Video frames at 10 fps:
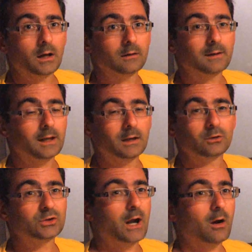taking a
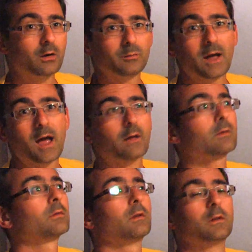shower,
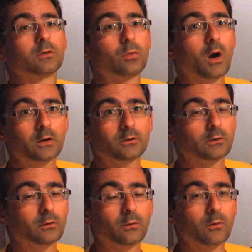baths, the dishwasher,
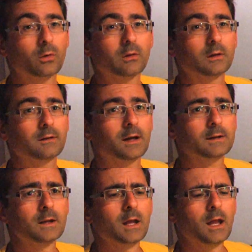so forth like
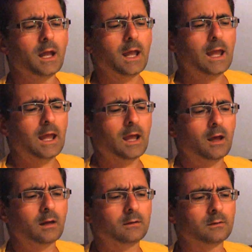that.
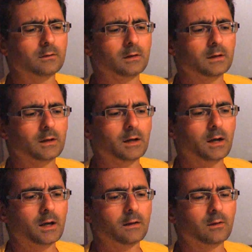And
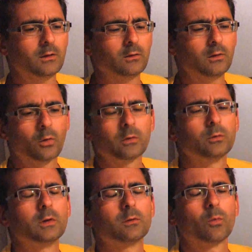the only
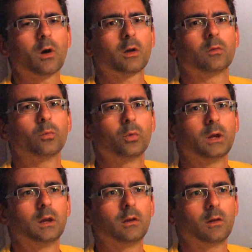reason why
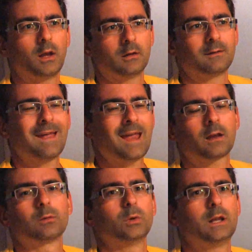in
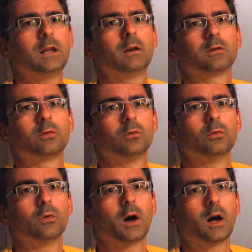tanks we heat it
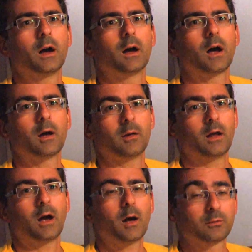to
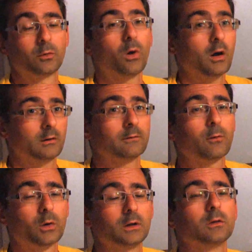up to
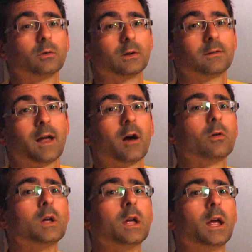140 degrees
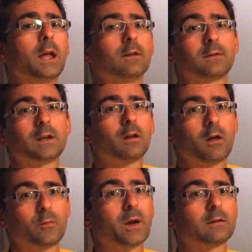now is to kill
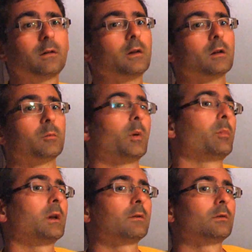off bacteria.
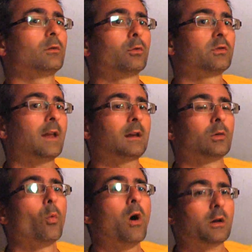But because there's no
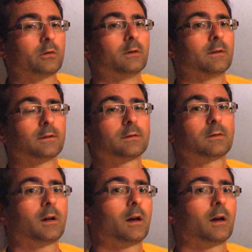standing water in this